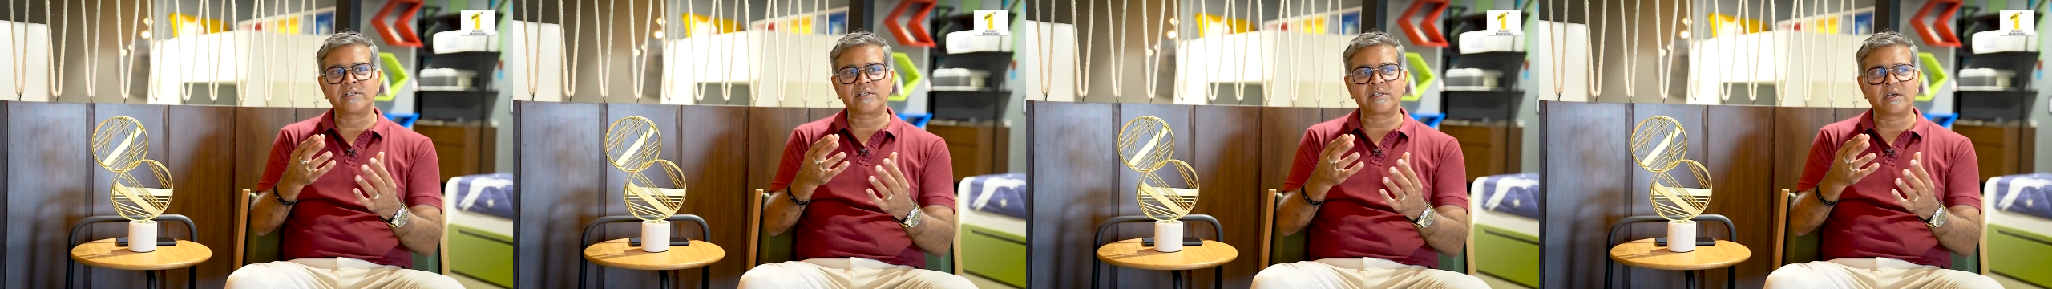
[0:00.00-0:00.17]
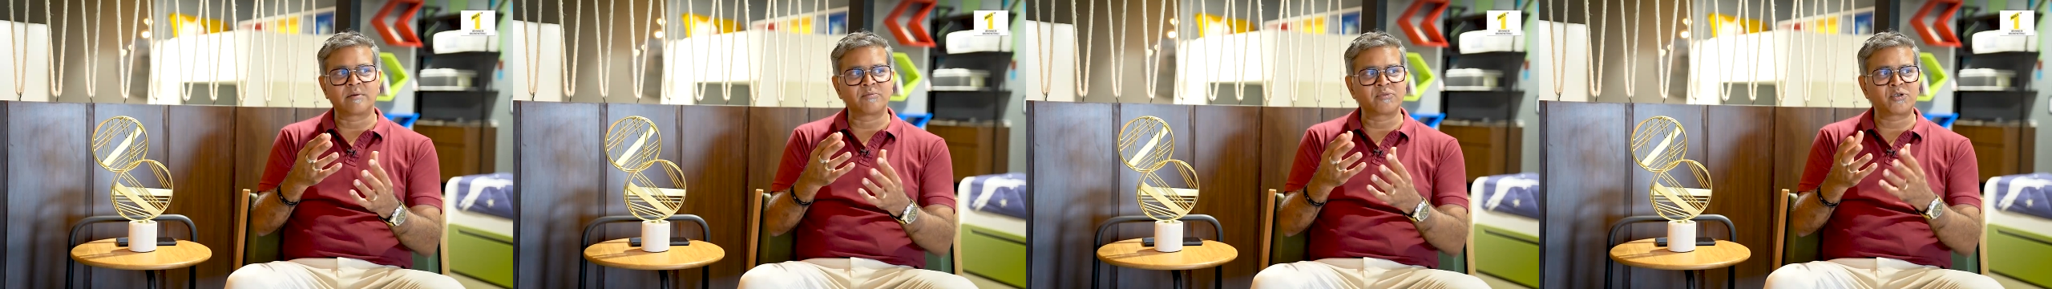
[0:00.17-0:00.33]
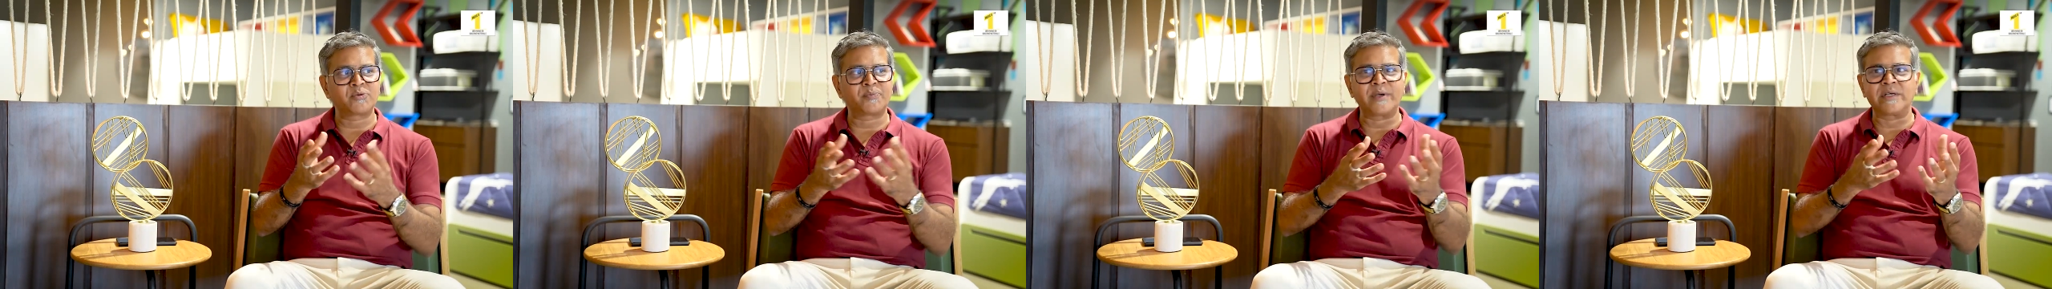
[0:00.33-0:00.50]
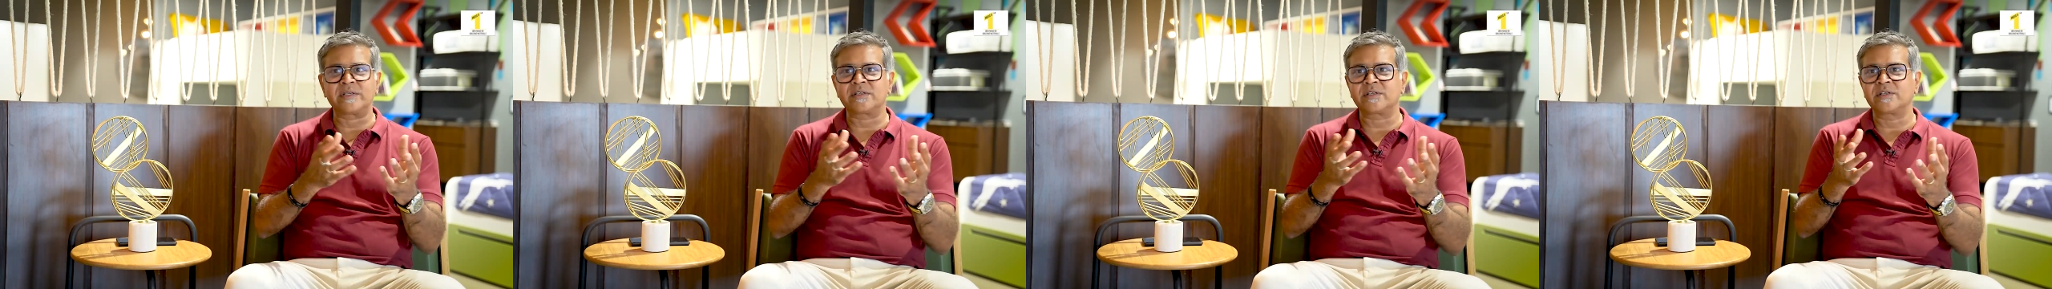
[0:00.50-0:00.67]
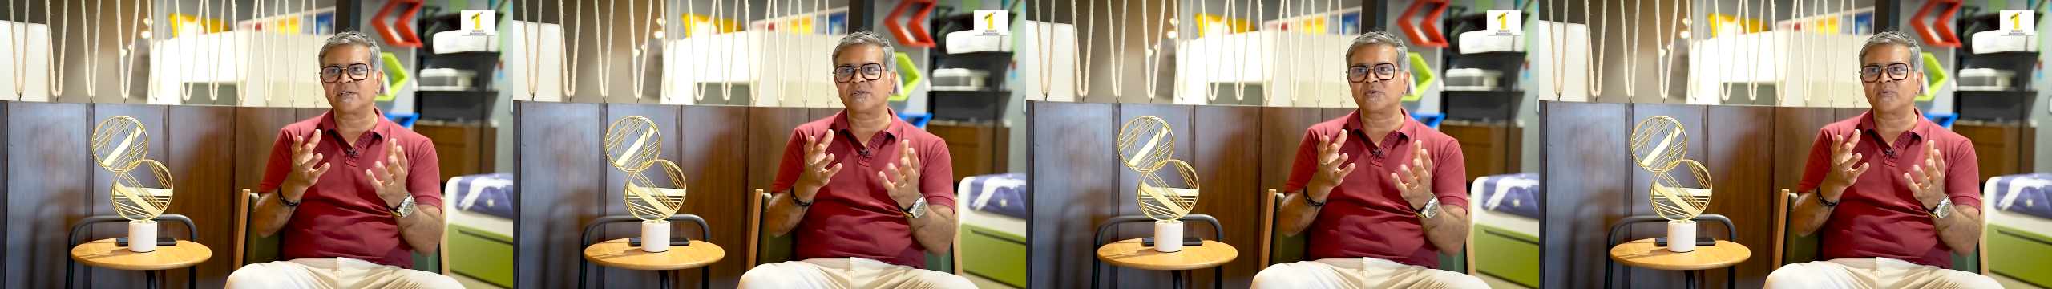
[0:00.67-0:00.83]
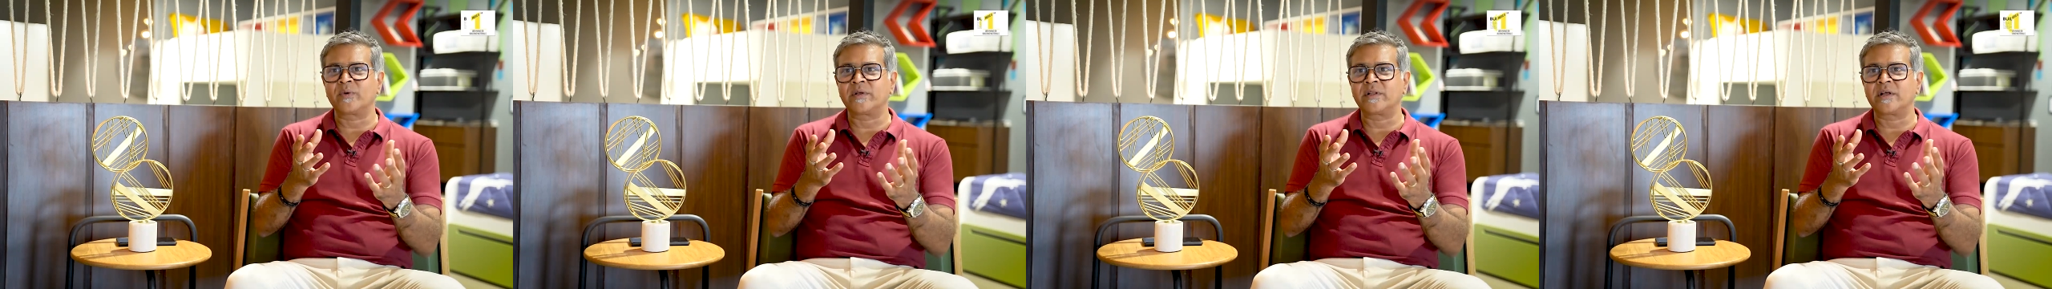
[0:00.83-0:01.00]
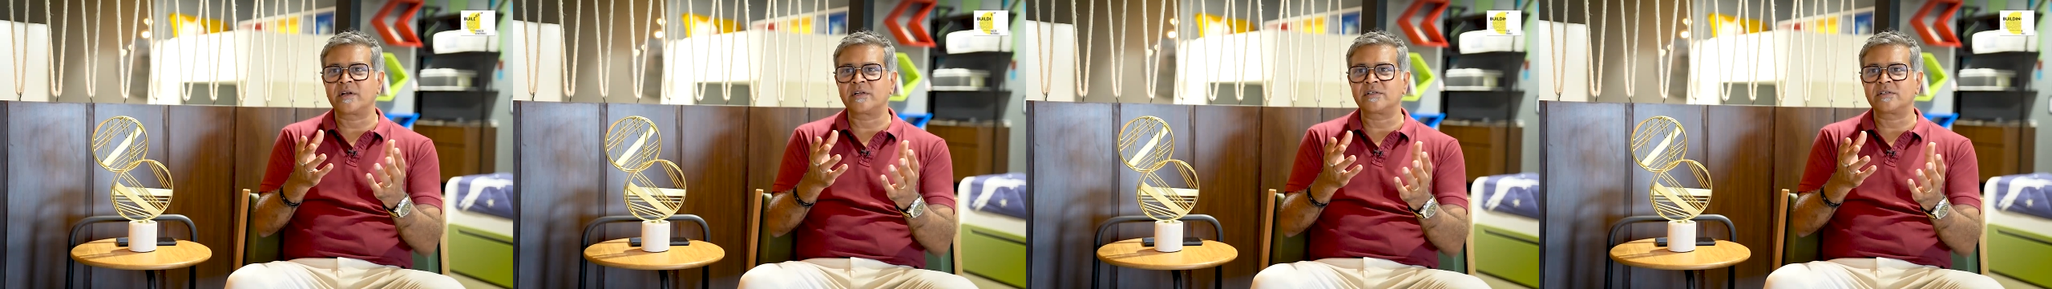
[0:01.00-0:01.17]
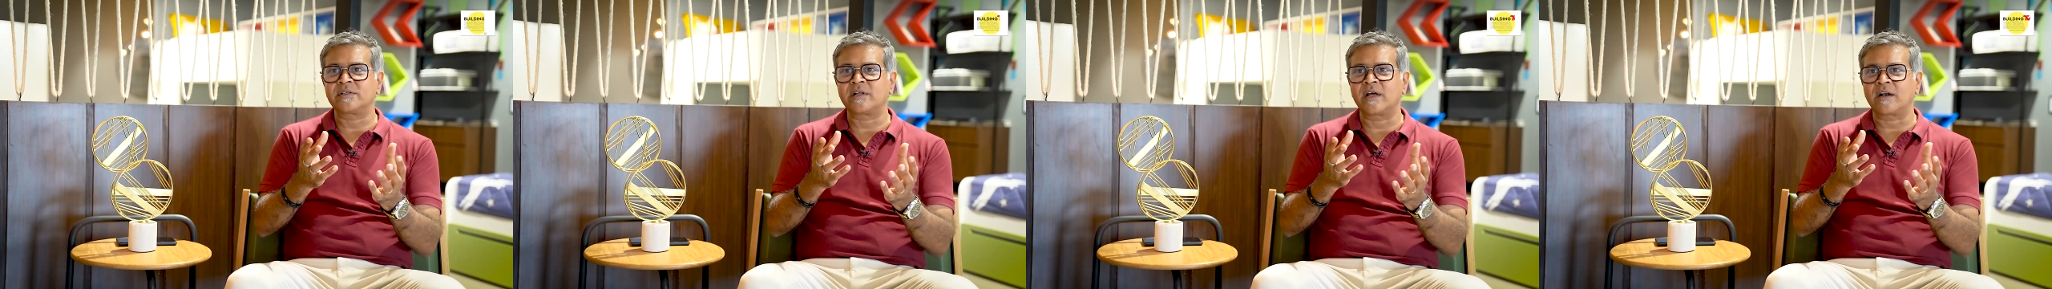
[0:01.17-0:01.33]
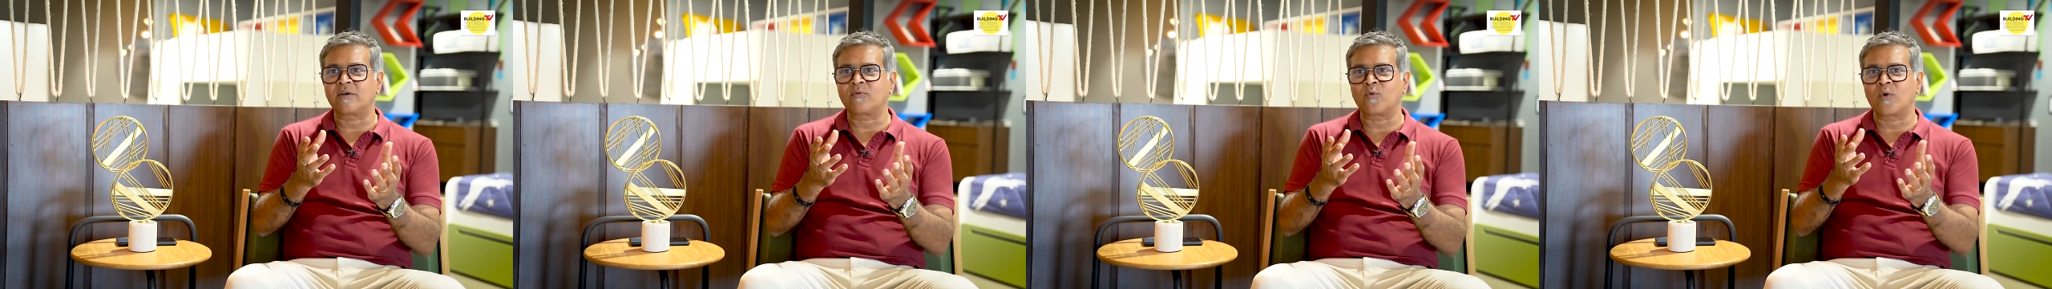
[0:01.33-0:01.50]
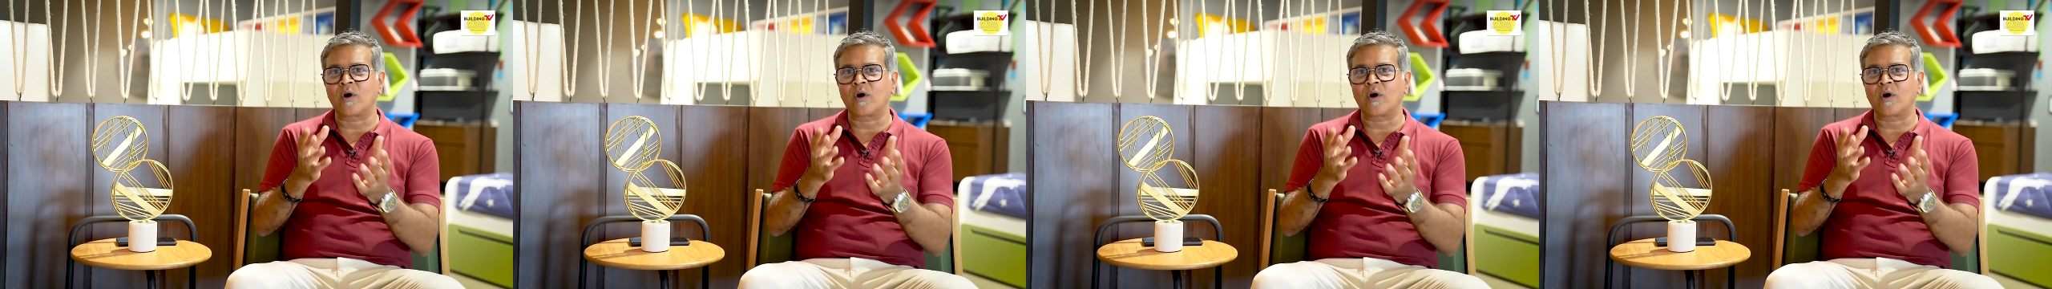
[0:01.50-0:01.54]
some spaces where there is that